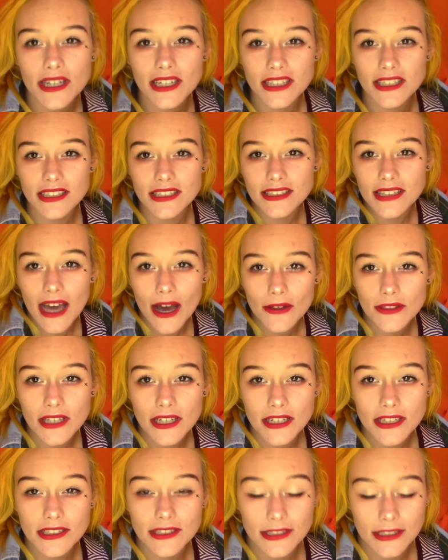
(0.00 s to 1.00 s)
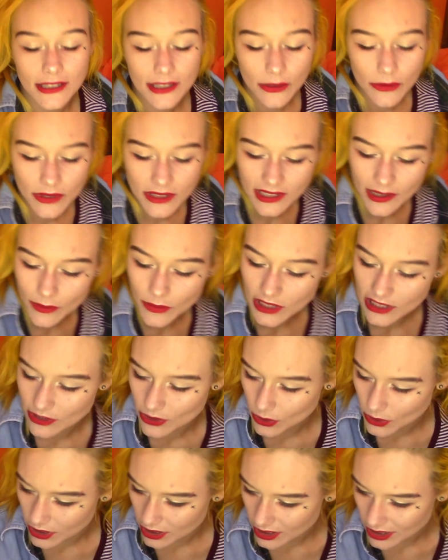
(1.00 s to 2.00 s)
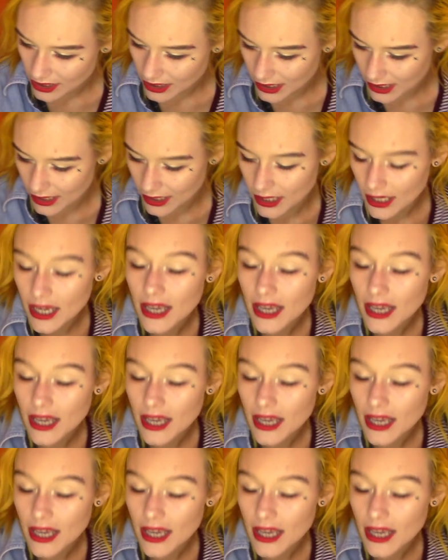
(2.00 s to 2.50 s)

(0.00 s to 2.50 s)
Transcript: is out there is dealing with some disordered eating